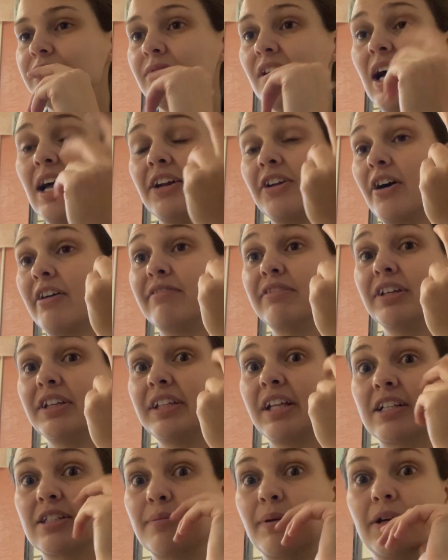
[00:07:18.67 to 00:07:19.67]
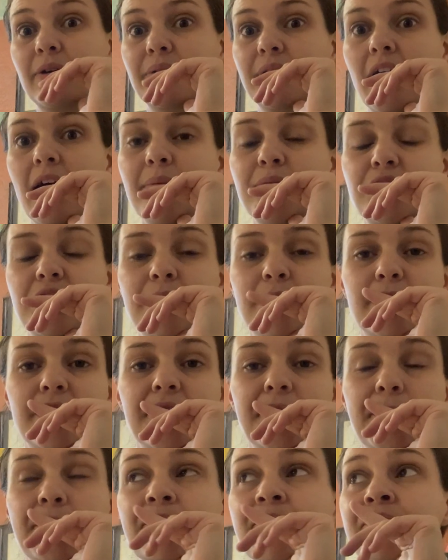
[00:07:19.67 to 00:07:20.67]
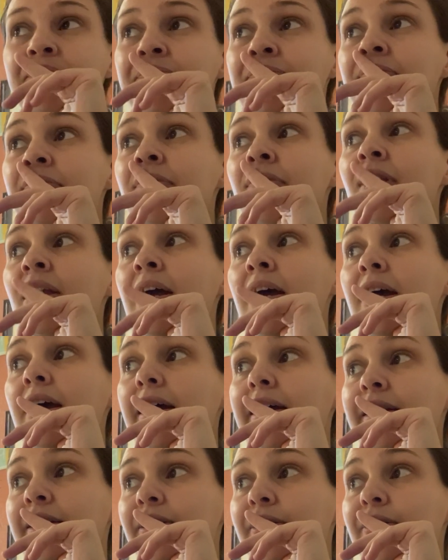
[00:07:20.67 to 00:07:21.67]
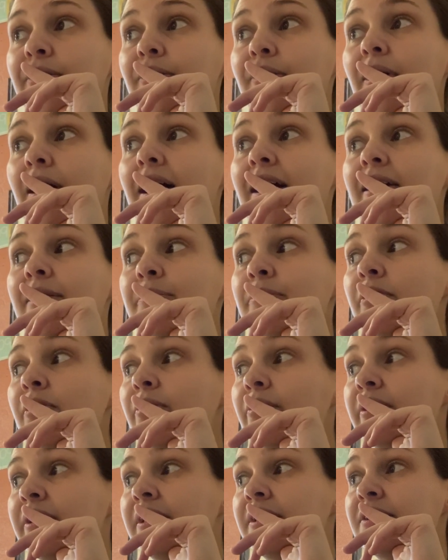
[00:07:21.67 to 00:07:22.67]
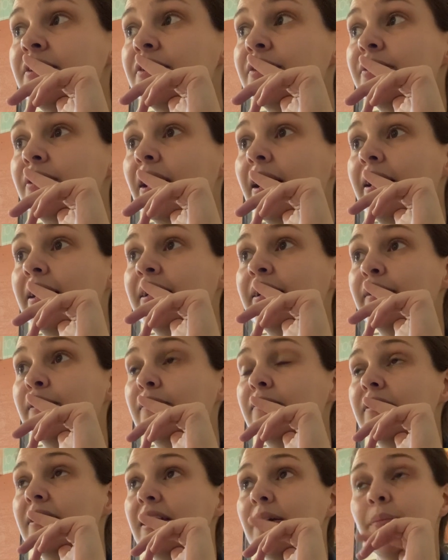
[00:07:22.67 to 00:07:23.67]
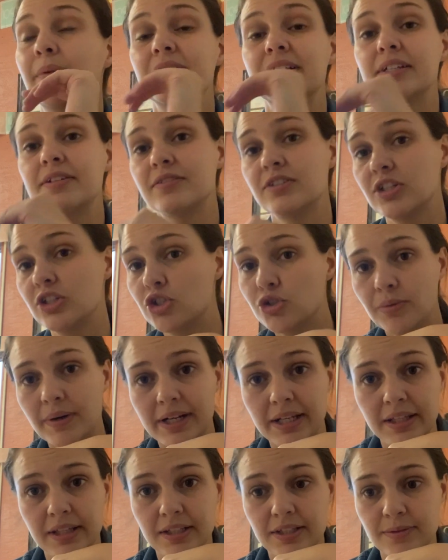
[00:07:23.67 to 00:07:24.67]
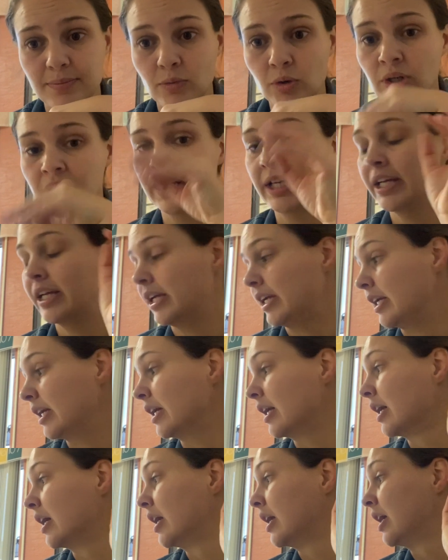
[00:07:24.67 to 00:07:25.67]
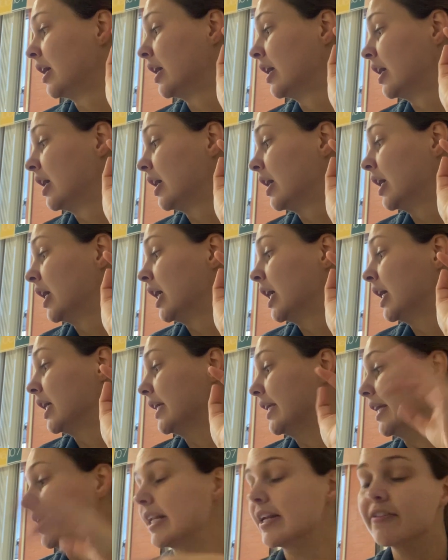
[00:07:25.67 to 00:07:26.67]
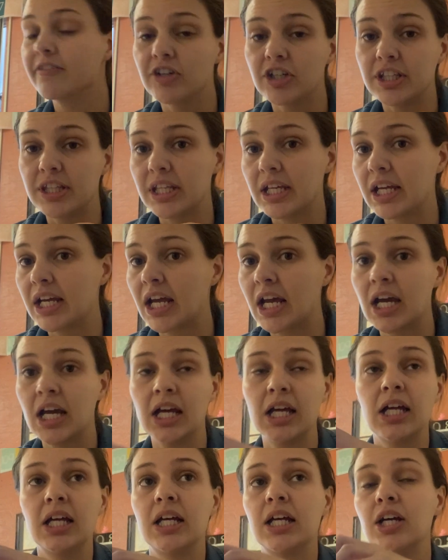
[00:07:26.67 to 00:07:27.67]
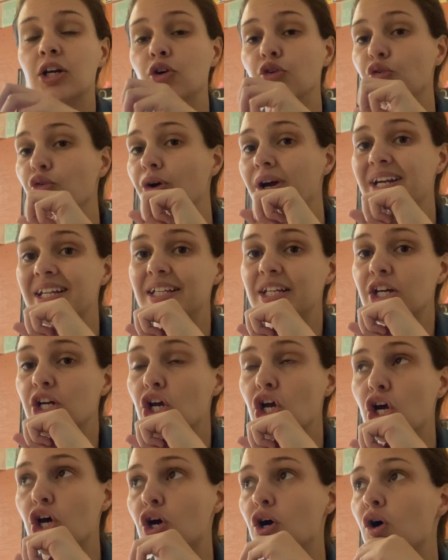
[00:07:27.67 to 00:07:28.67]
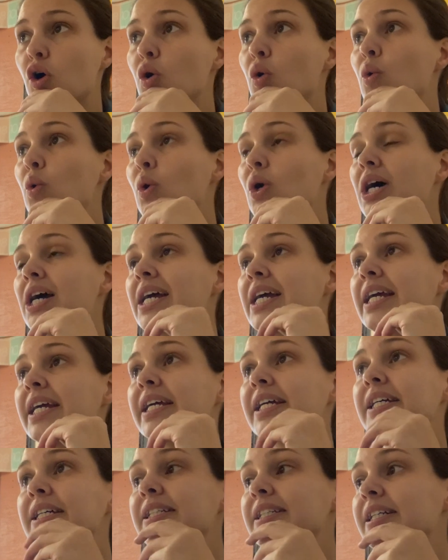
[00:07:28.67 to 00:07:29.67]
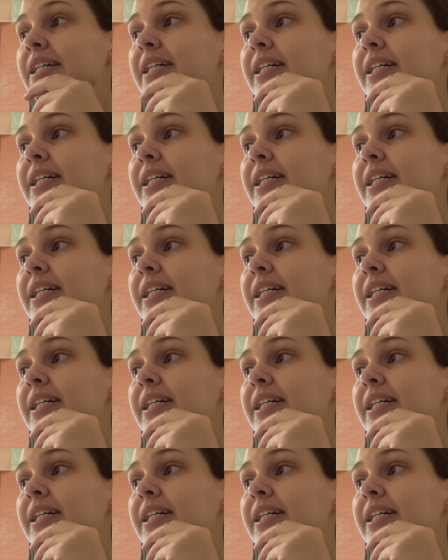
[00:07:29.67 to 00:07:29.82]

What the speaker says: I don't know, I feel like that's my only option. But anywho, I'm going to kind of get myself situated this morning, get everything ready to go, and